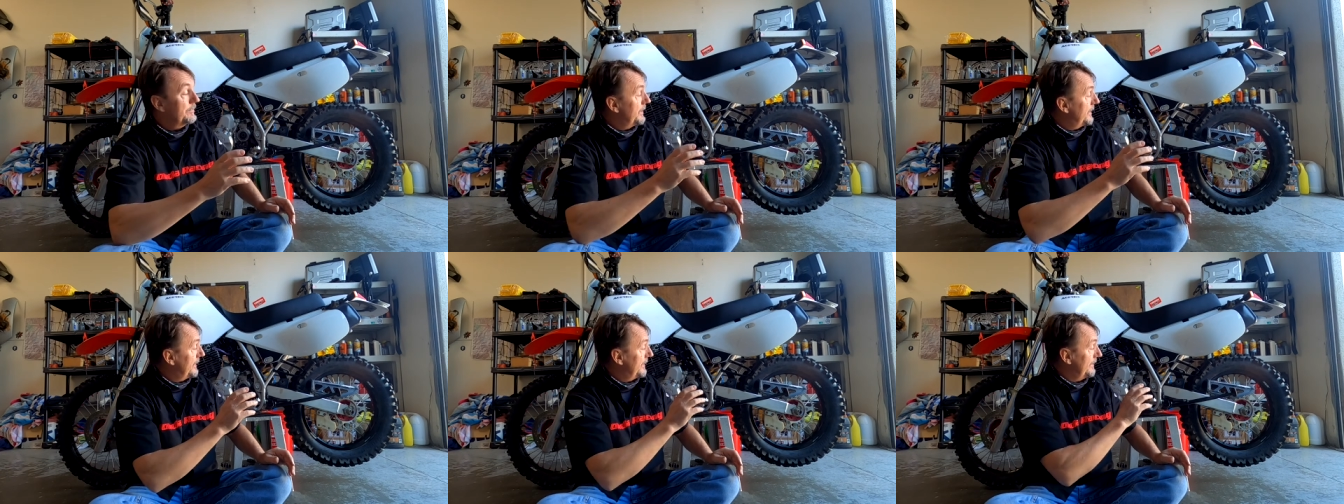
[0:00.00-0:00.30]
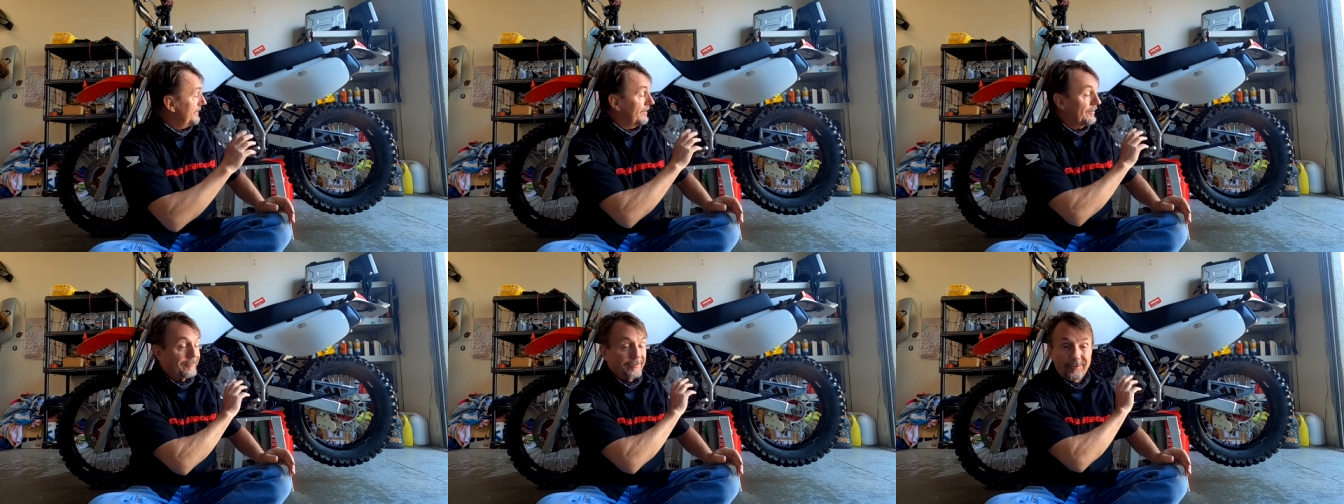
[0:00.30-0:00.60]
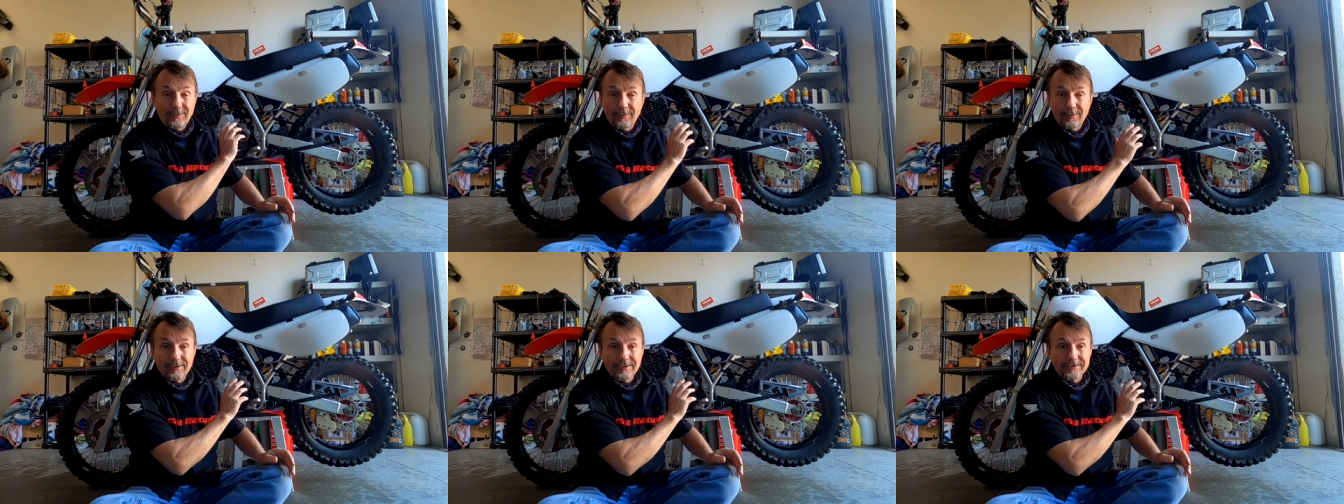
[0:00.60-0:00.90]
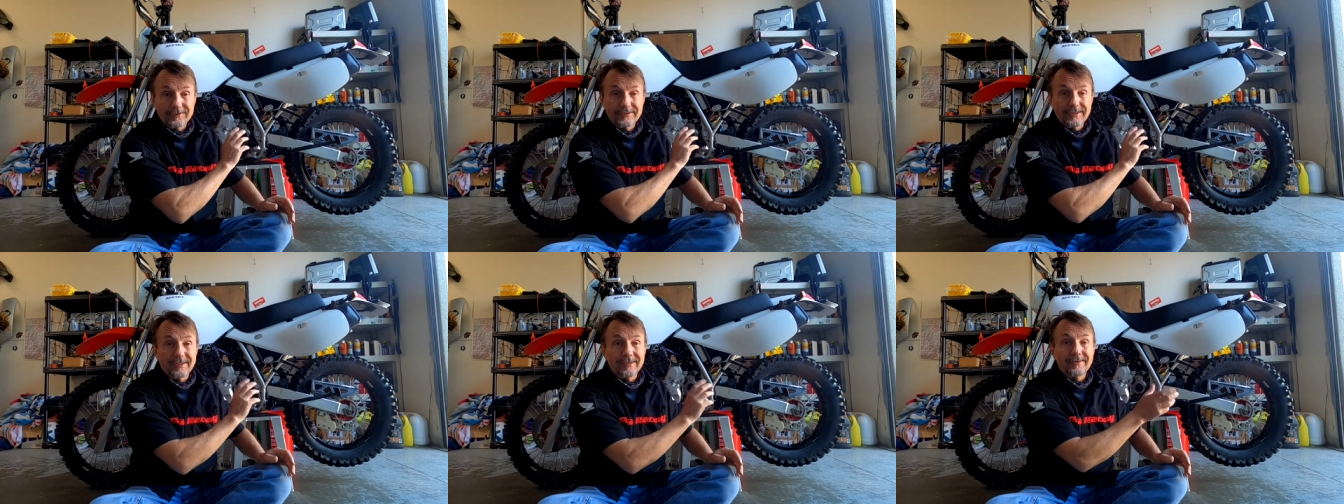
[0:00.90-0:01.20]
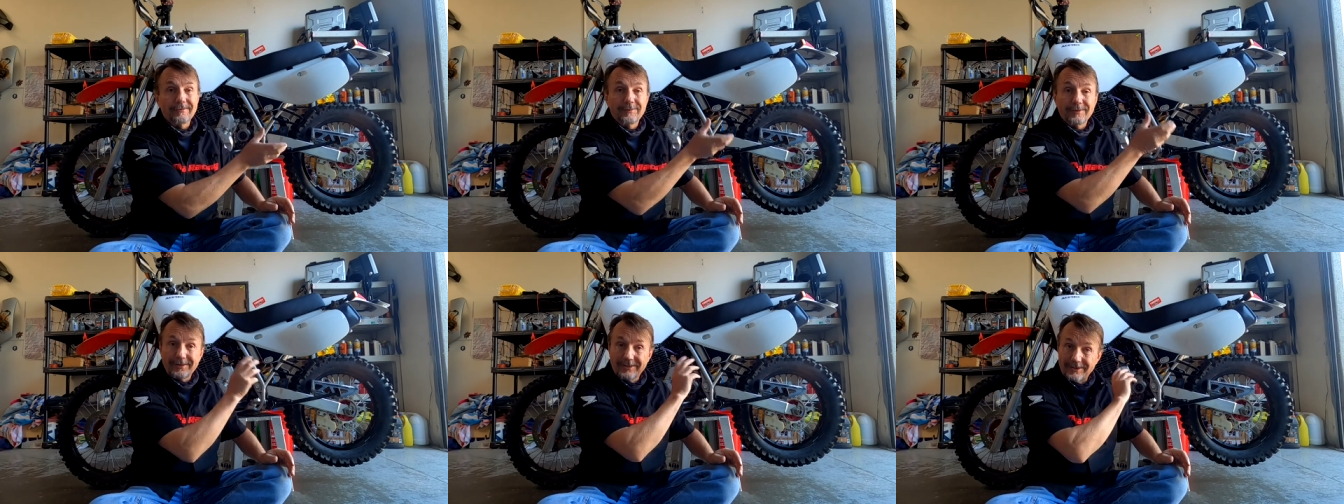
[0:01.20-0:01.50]
but of course
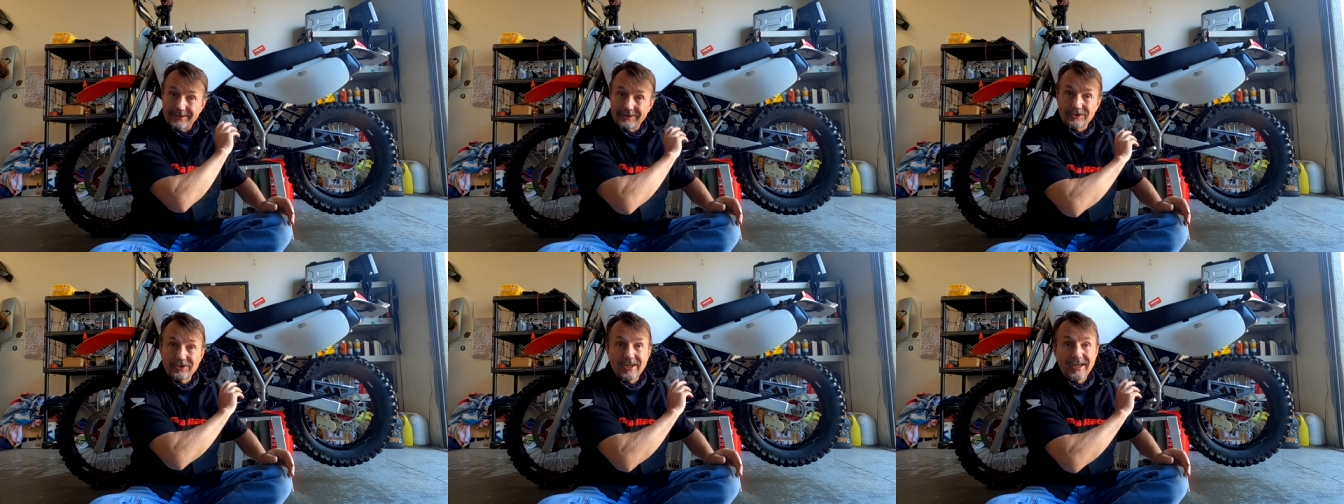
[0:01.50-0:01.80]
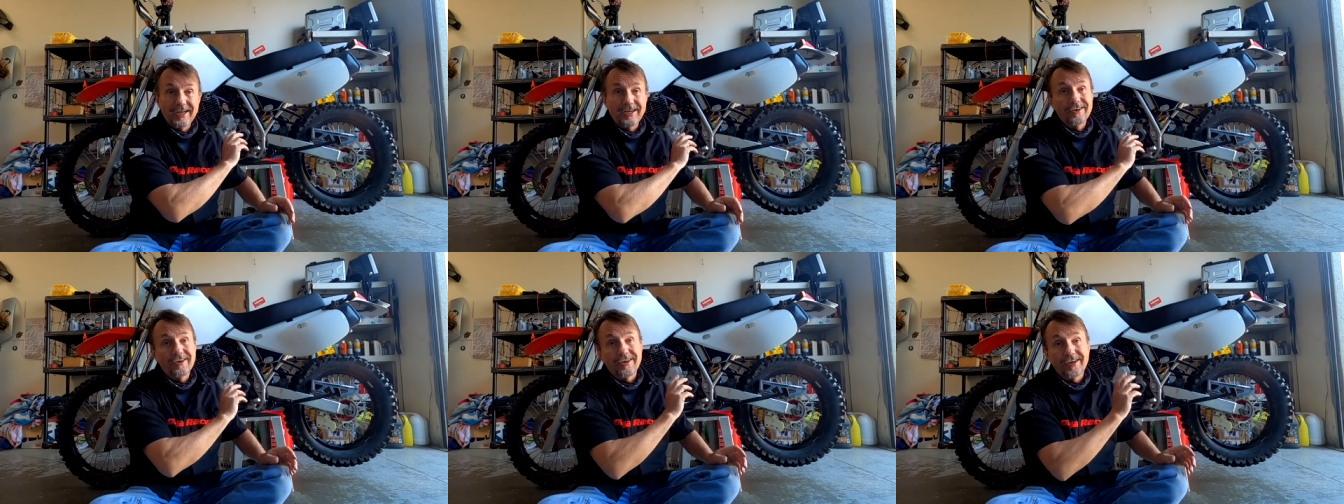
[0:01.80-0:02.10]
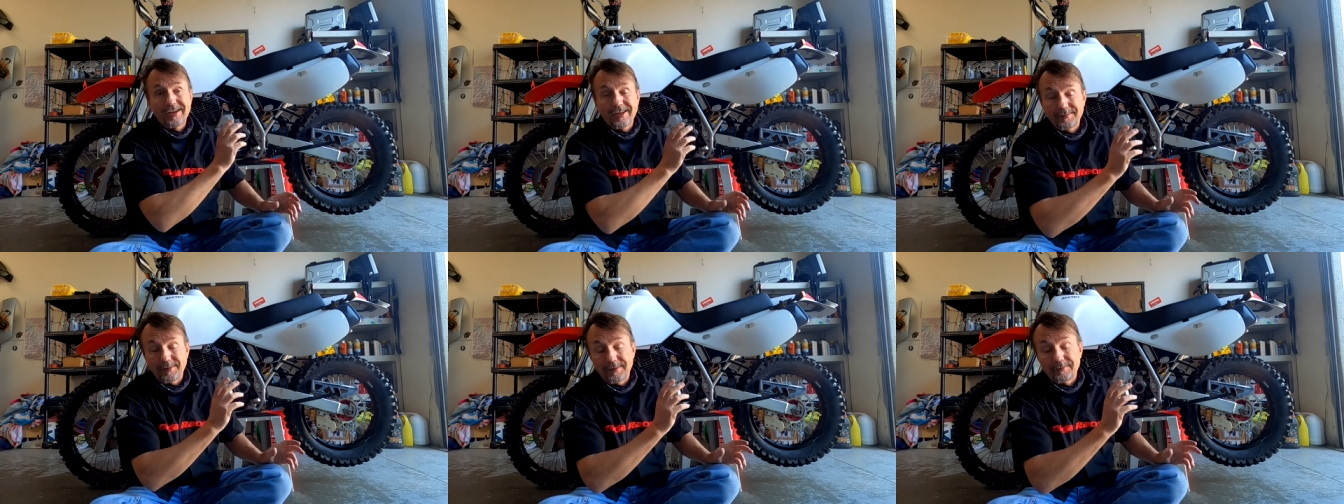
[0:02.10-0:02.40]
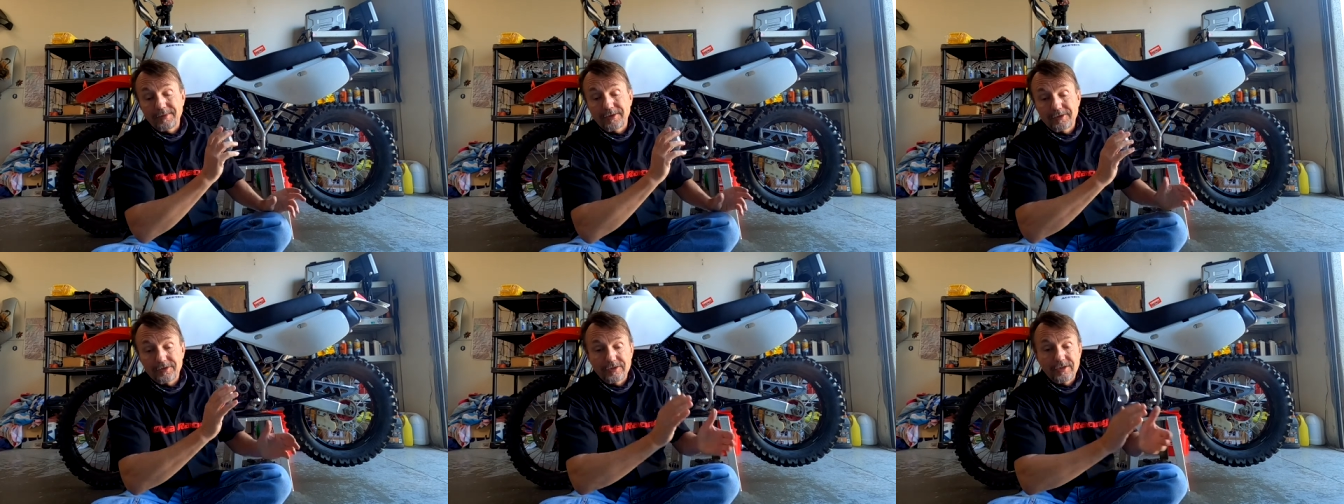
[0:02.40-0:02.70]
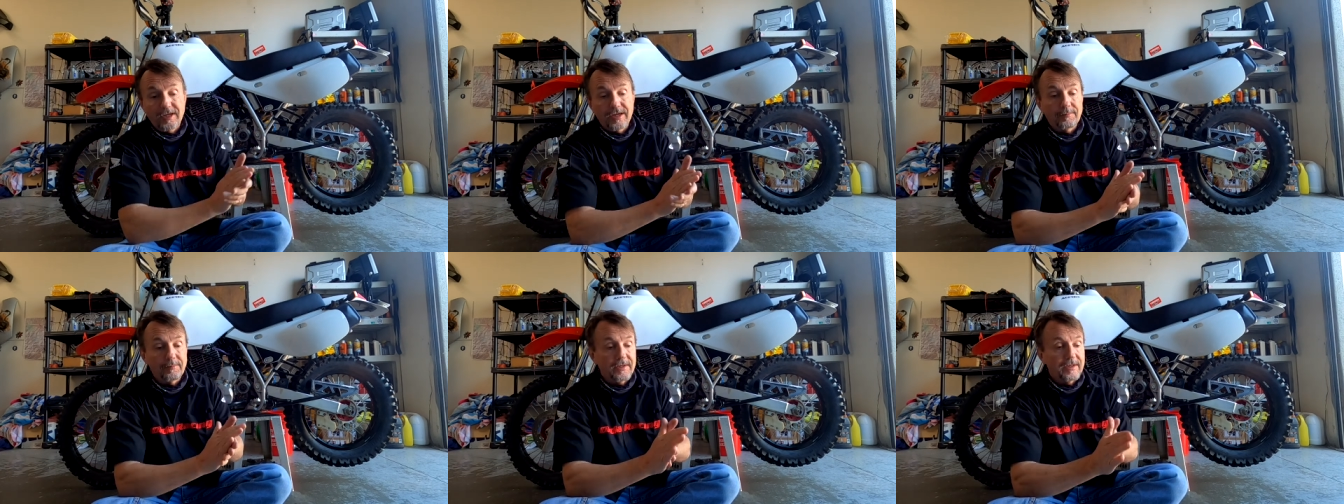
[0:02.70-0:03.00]
with the chain on, I maybe just
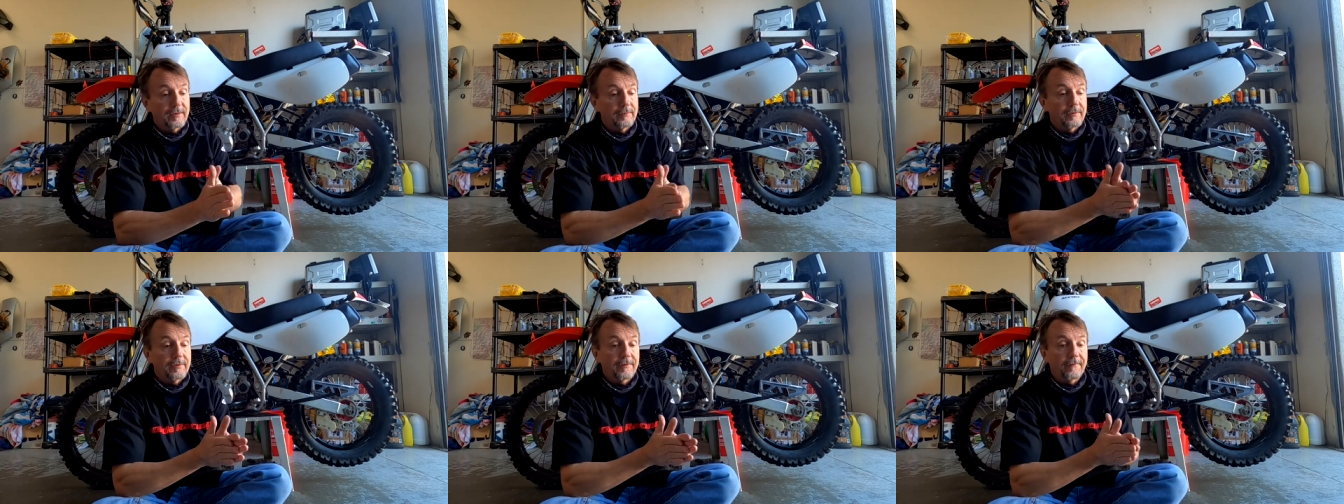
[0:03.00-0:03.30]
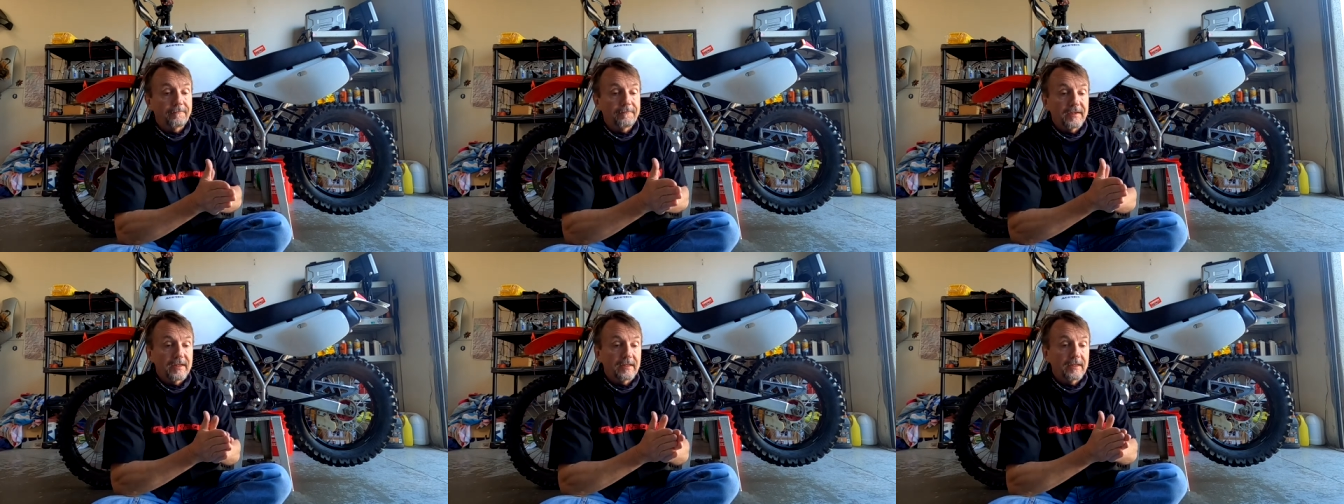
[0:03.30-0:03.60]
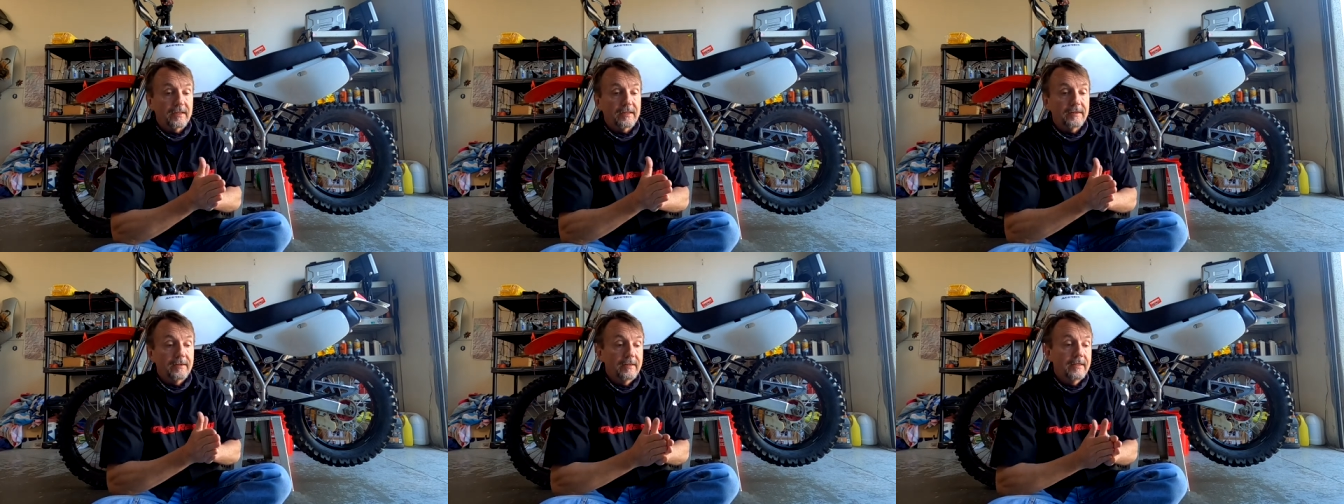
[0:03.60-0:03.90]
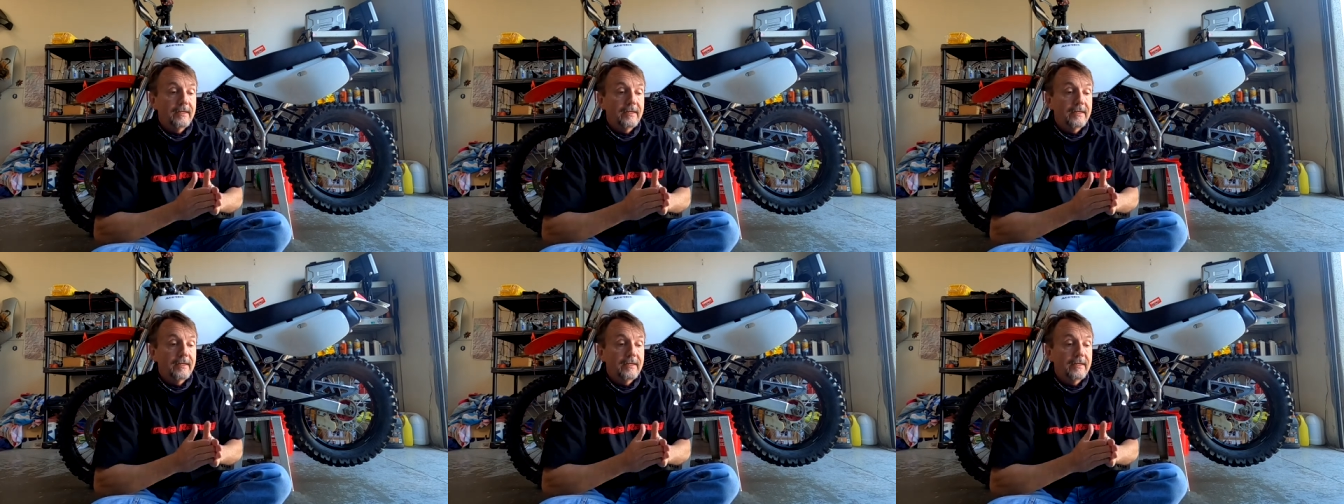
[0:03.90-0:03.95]
not been able to feel it.